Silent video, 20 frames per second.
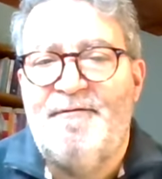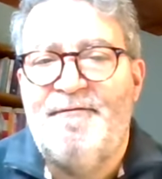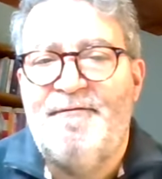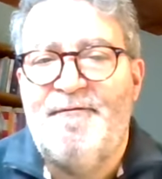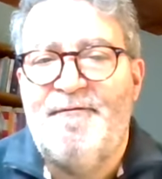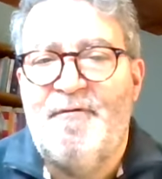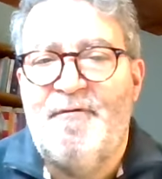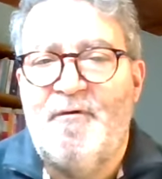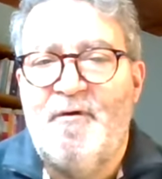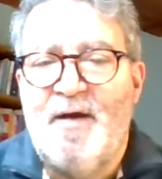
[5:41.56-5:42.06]

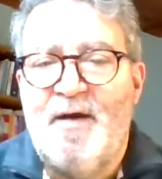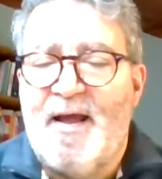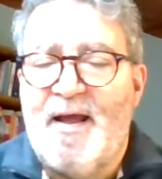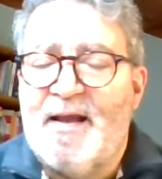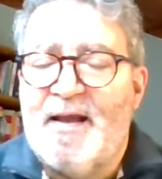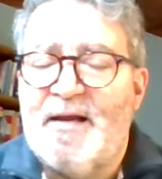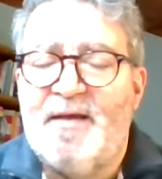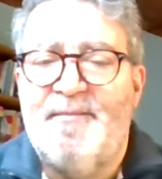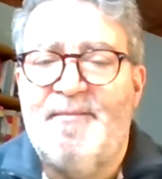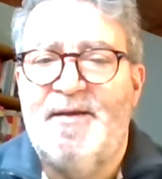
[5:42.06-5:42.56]
for
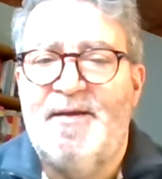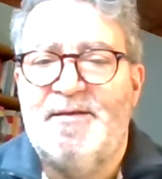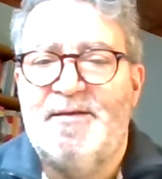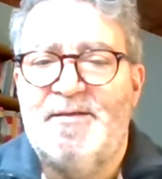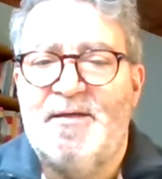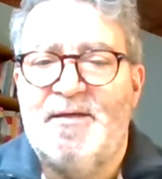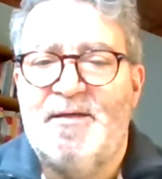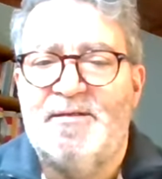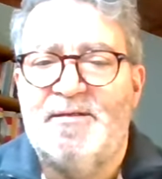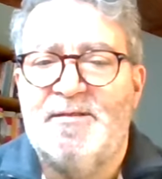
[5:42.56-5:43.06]
any
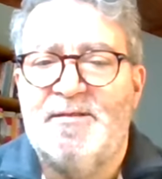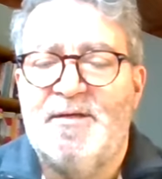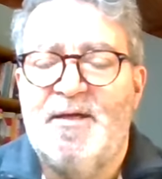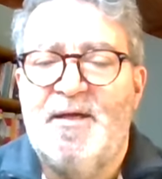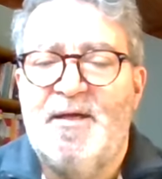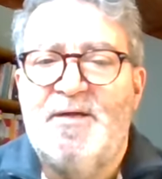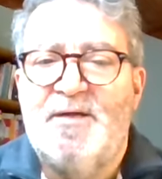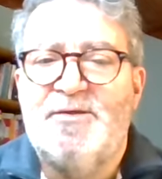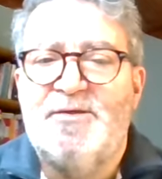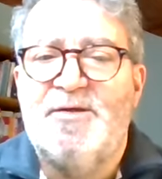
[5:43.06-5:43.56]
business
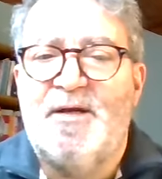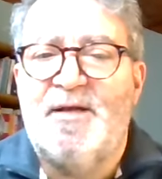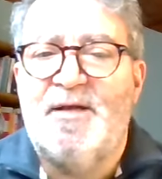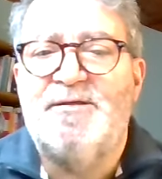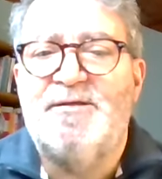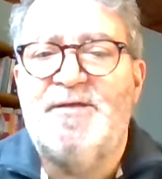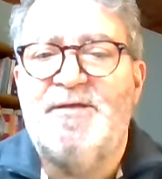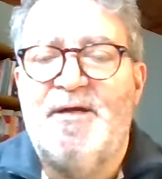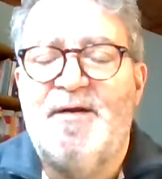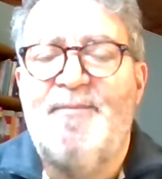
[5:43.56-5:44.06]
to
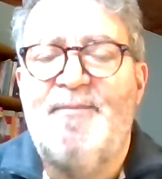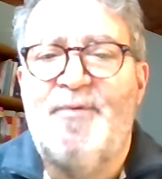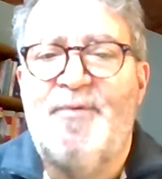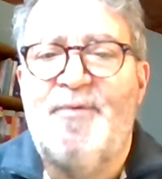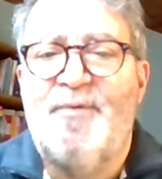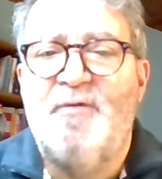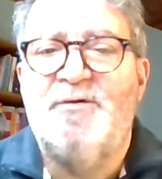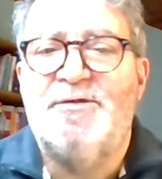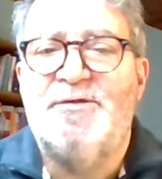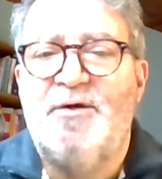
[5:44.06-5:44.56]
consider
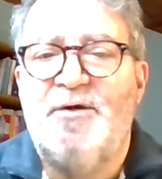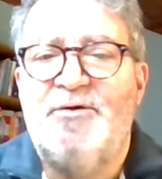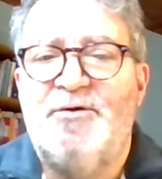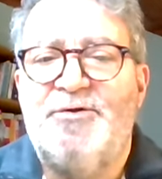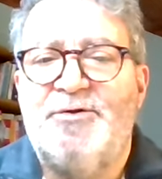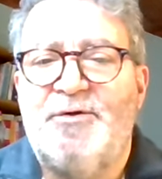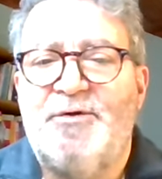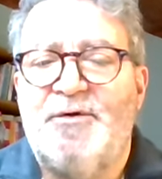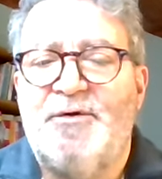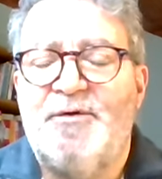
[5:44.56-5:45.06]

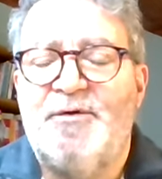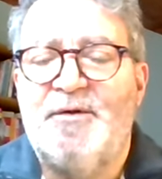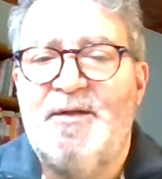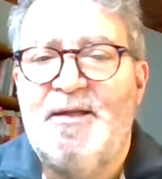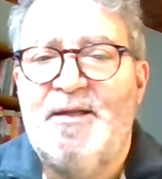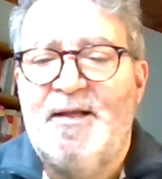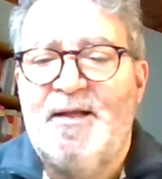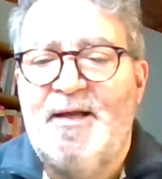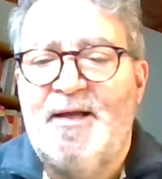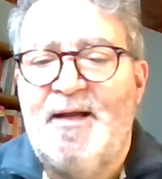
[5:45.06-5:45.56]
pro-social,
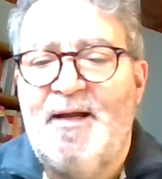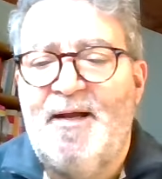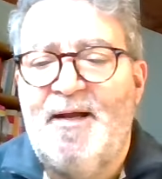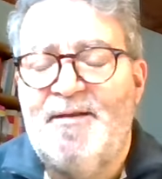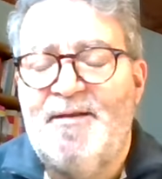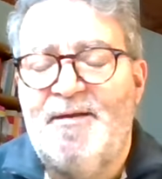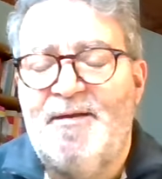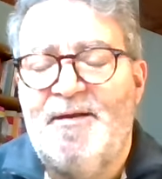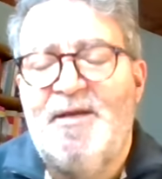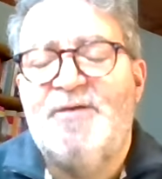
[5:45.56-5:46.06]

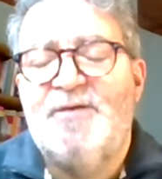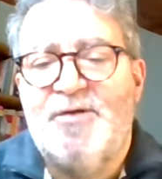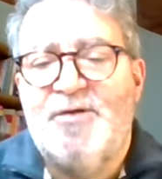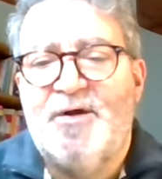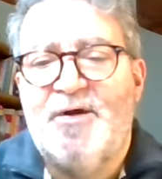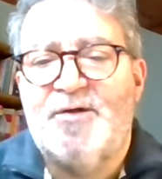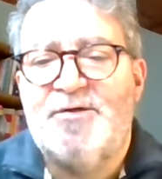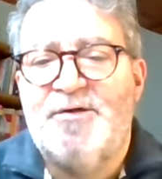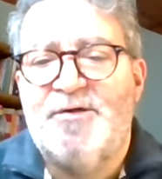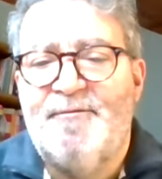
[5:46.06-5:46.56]
the
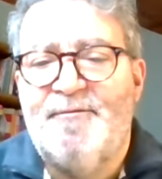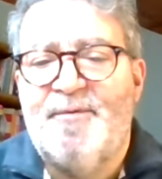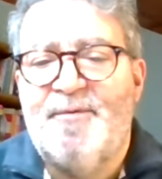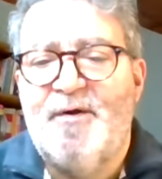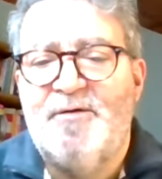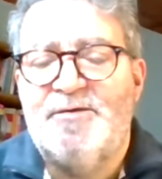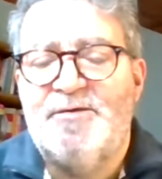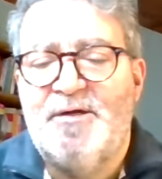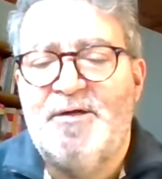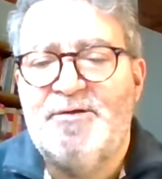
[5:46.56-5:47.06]
introduction of
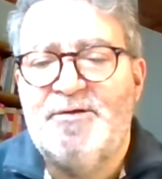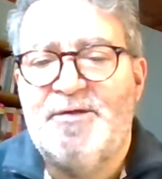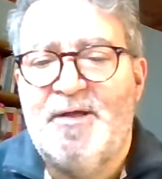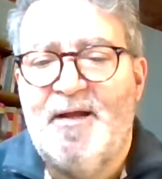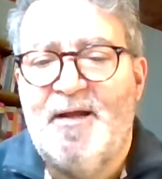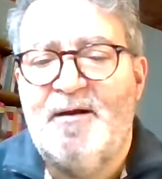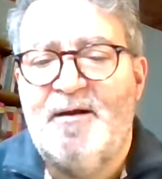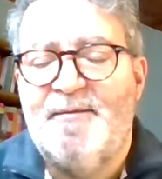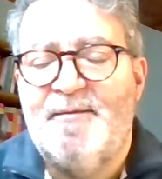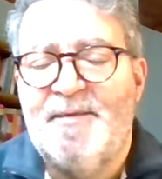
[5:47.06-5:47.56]
pro-social
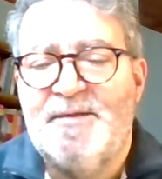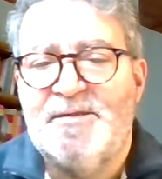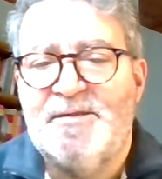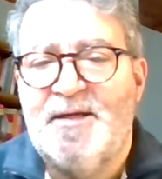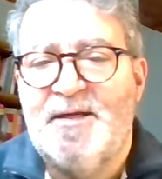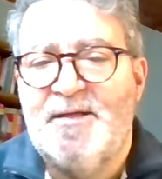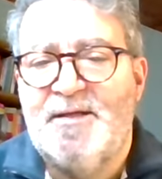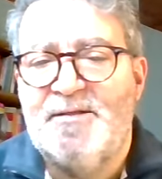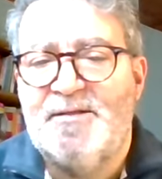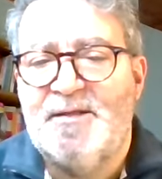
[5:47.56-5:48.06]
elements
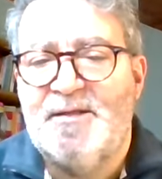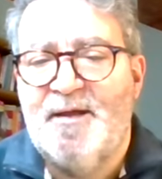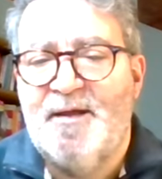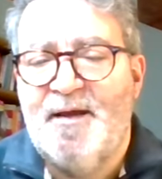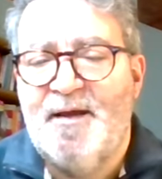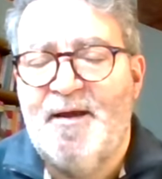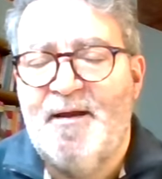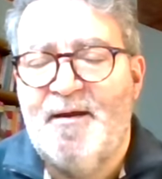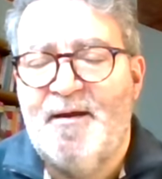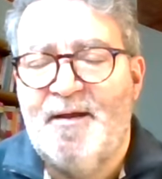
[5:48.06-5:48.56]
into
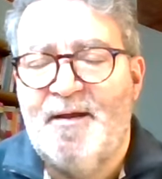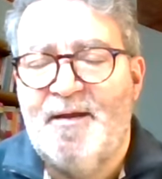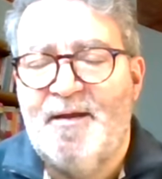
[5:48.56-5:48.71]
their